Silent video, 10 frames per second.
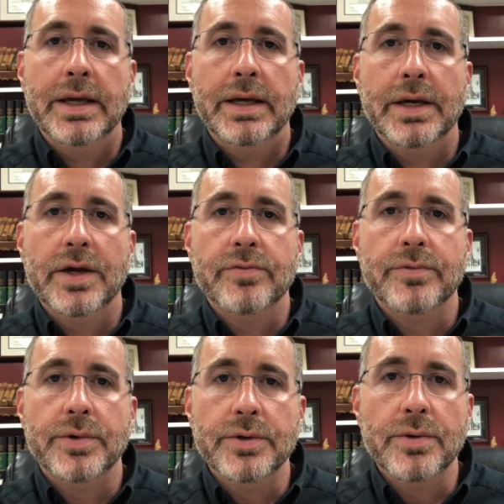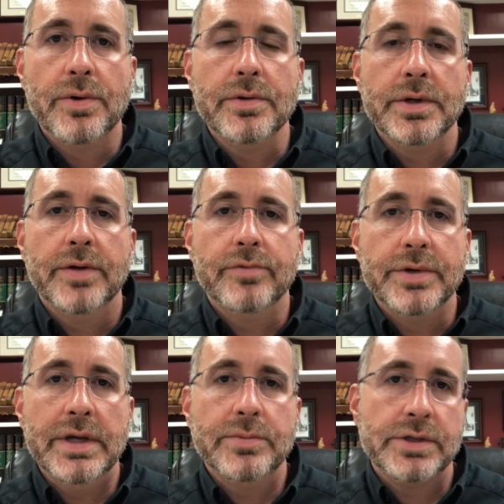uh, of renewal, of
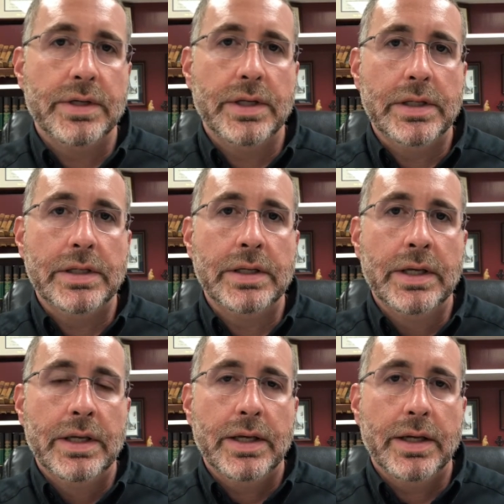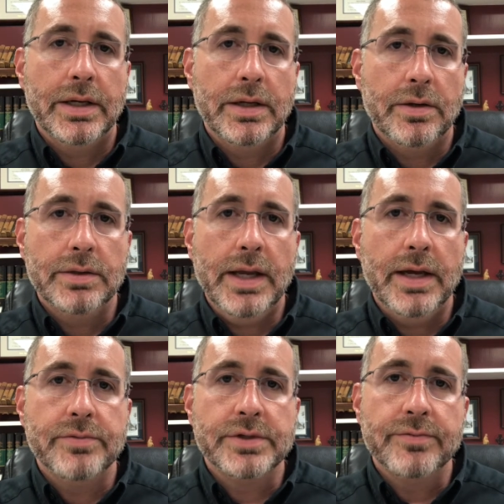redemption in uh, in our lives.